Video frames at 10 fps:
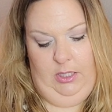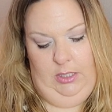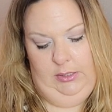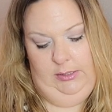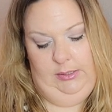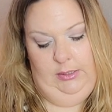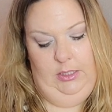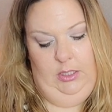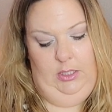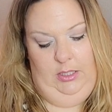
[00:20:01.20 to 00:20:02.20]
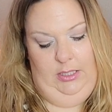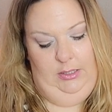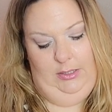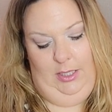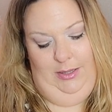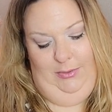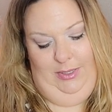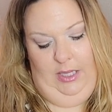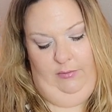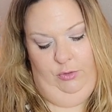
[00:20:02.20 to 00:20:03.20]
because he saw that we
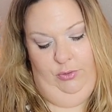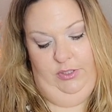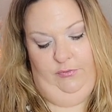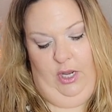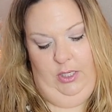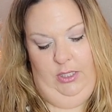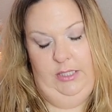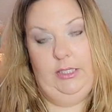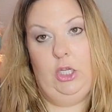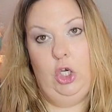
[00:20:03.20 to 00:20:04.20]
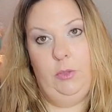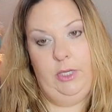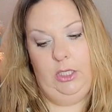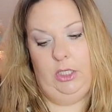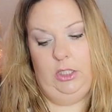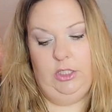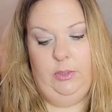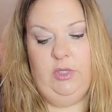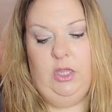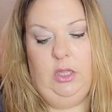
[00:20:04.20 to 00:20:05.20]
gave them to his friend, and he's like, oh my gosh,
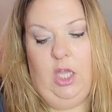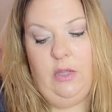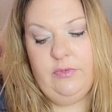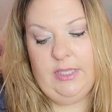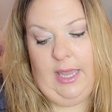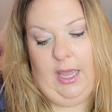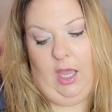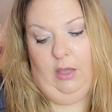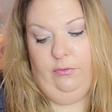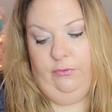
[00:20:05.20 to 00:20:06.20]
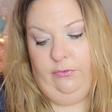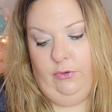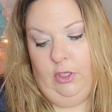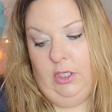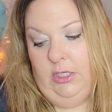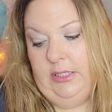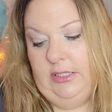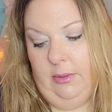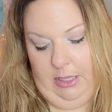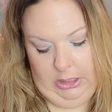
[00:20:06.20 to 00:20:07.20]
I would love to have
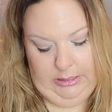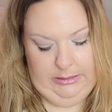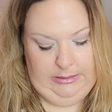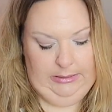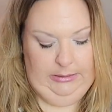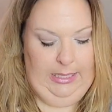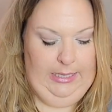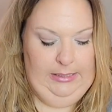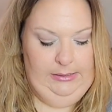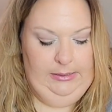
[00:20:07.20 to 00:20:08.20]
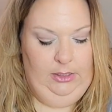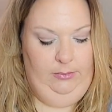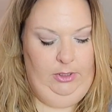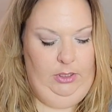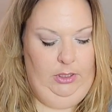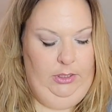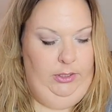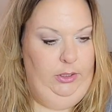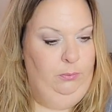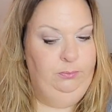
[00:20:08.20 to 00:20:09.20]
some LED lights. And I'm like, yeah,
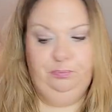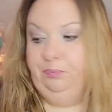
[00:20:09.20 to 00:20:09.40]
I know.